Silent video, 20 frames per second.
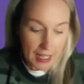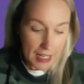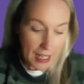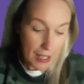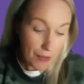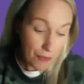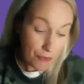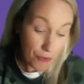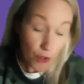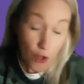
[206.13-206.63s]

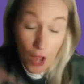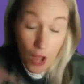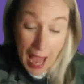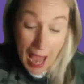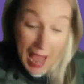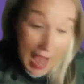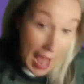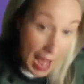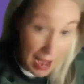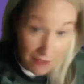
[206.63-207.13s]
If you
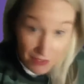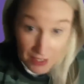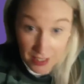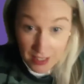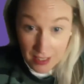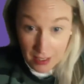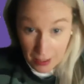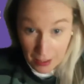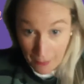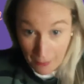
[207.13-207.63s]

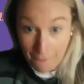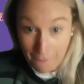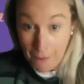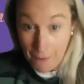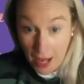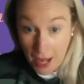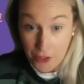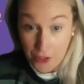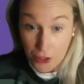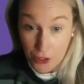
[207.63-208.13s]
haven't
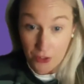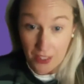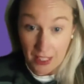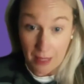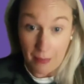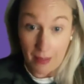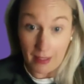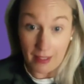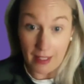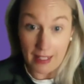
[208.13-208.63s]
mastered the
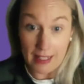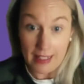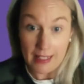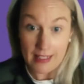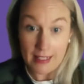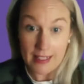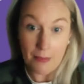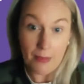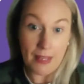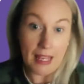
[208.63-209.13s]
ability
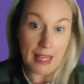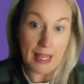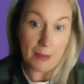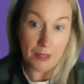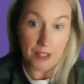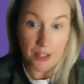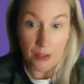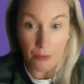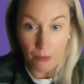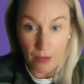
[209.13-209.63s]
to be able
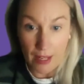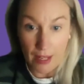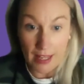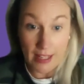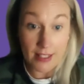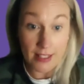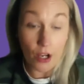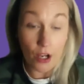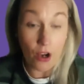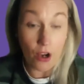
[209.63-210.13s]
to
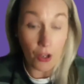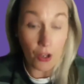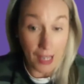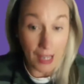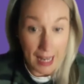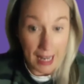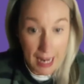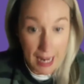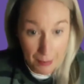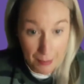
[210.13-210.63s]
raise
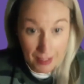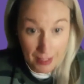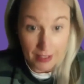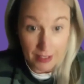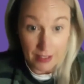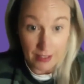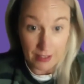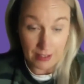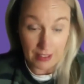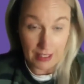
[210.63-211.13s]

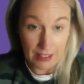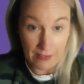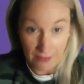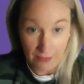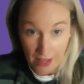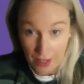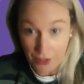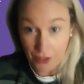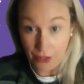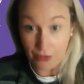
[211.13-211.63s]
unlimited
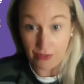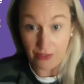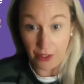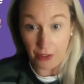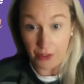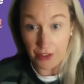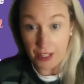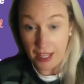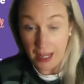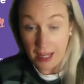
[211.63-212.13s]
investor
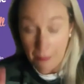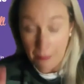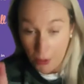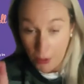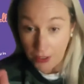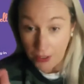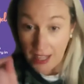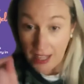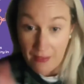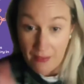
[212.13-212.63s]
funds, and I'm
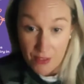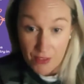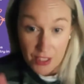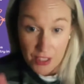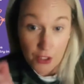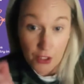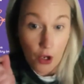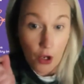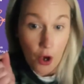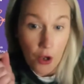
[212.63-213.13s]
putting an
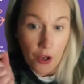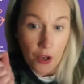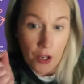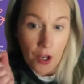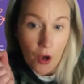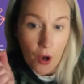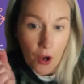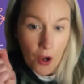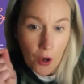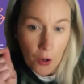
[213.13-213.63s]
emphasis on
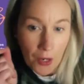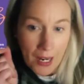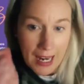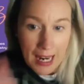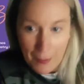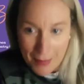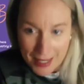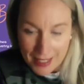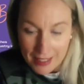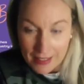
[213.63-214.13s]

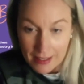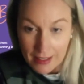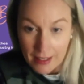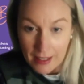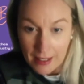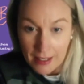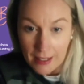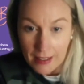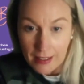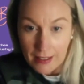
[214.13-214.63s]
unlimited,
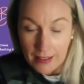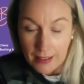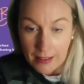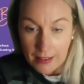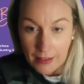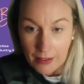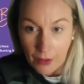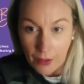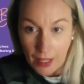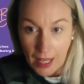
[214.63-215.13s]

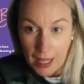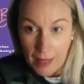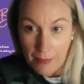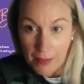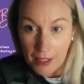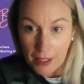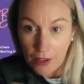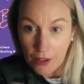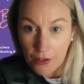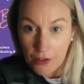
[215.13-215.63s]
okay,
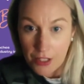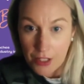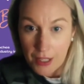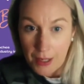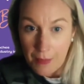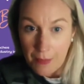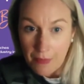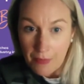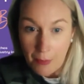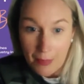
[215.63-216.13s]
because
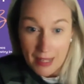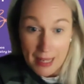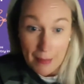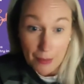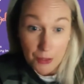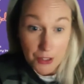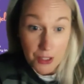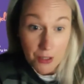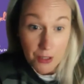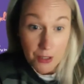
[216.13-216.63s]
being able
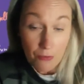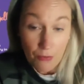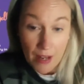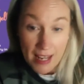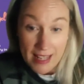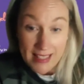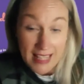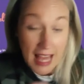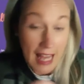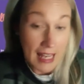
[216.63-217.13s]
to
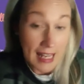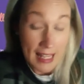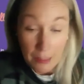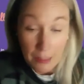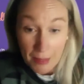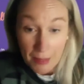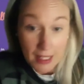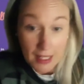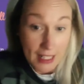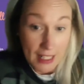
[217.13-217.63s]
raise a
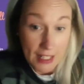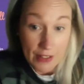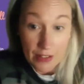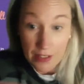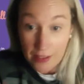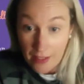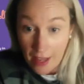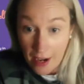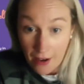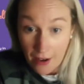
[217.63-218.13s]
little bit here
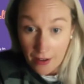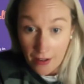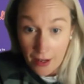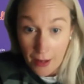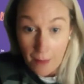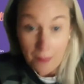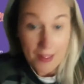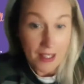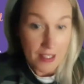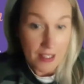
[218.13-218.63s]
and there
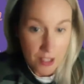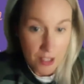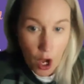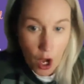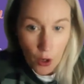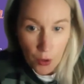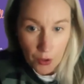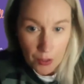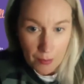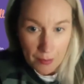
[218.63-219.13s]
is
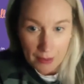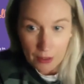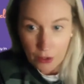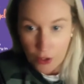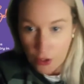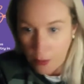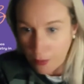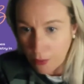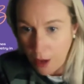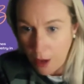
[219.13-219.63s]
not going to build
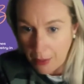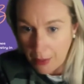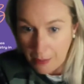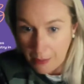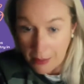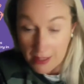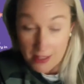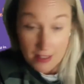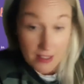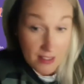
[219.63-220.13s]
you the property
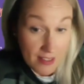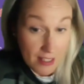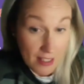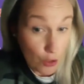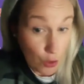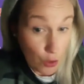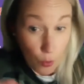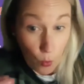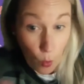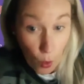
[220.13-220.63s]
business that
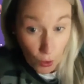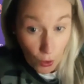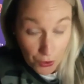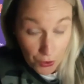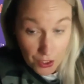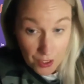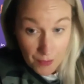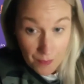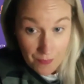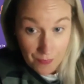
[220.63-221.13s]
you
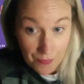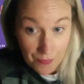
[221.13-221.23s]
want.